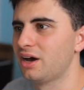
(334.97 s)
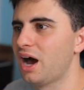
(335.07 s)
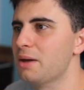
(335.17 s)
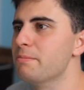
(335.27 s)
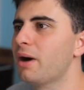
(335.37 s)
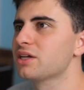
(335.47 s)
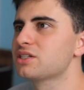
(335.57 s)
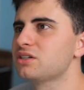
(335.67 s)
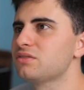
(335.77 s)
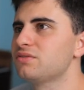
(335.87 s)
I
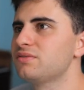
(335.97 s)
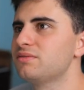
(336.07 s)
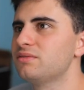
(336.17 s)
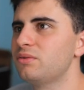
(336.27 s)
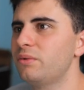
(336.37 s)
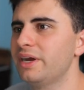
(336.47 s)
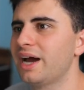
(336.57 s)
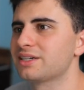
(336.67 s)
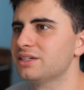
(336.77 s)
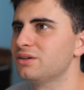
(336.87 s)
must have
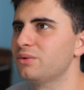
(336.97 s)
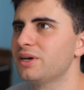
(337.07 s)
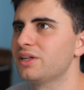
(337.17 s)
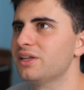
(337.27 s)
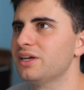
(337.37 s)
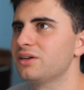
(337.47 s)
reacted quickly